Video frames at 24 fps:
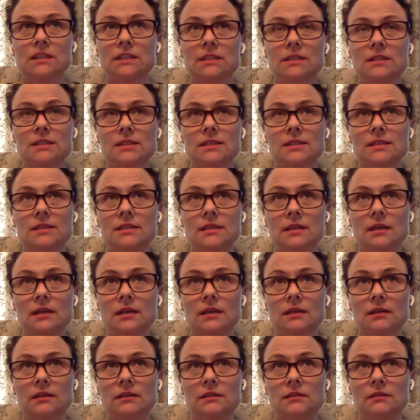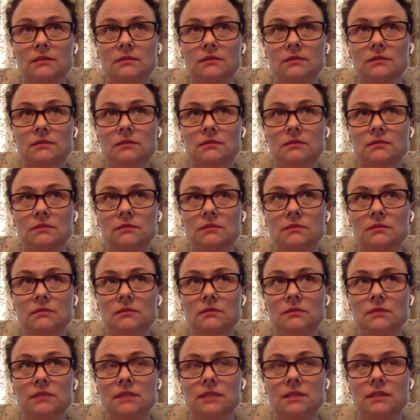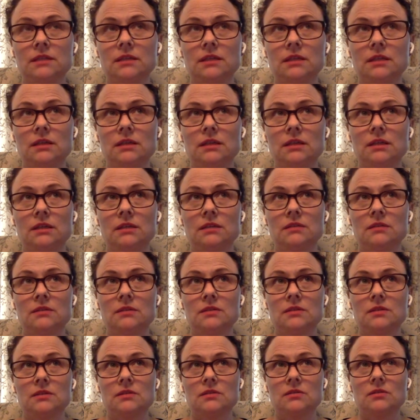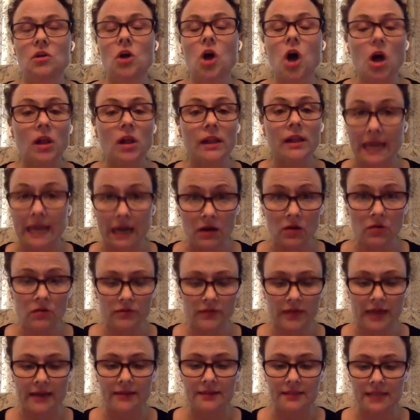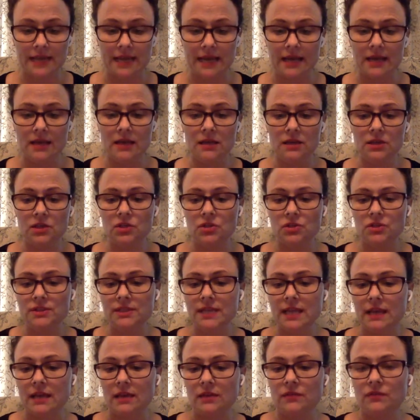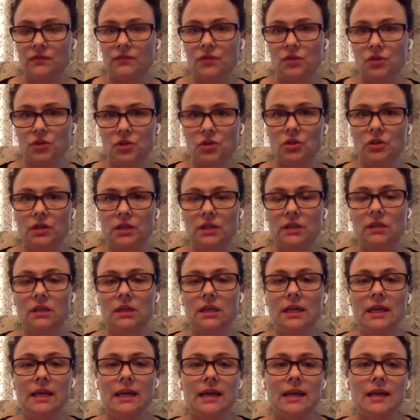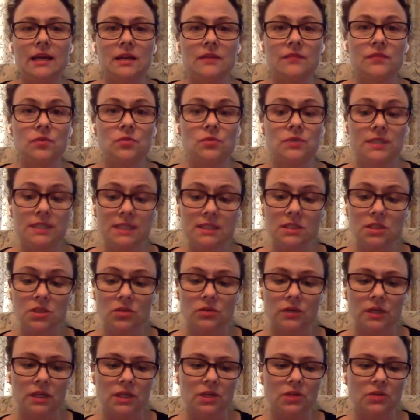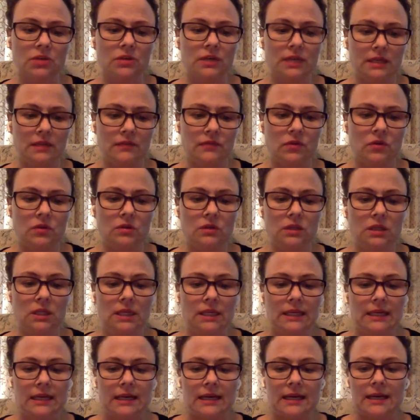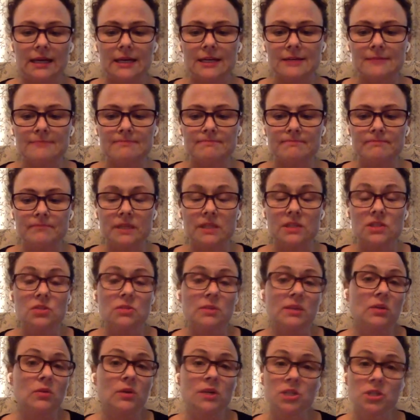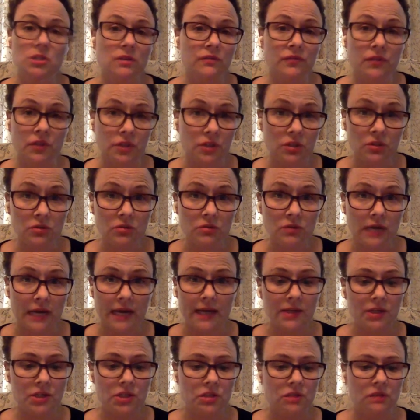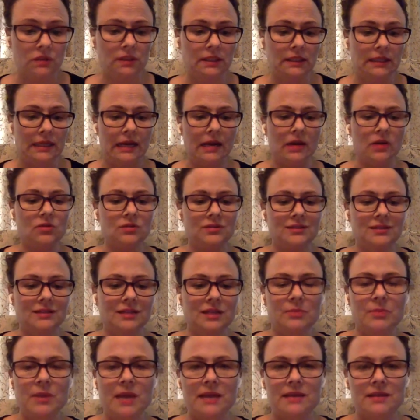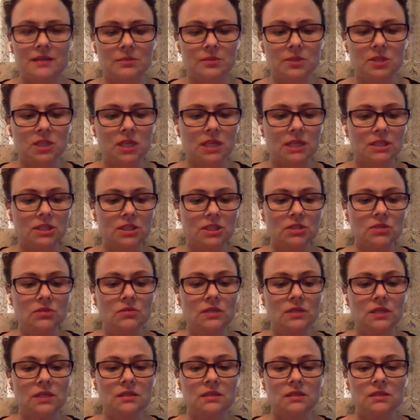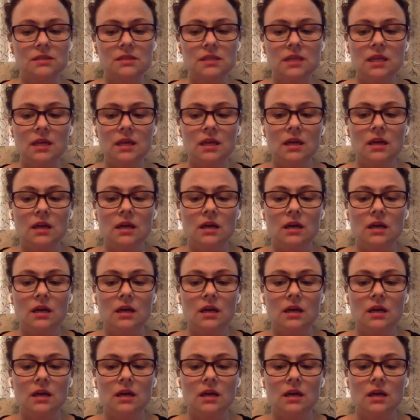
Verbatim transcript: is uh, is calling out that day, you're safe, you're good. And if you disagree, you're evil. Um, and so, my question for you, actually, now I'm going to pass the baton to you is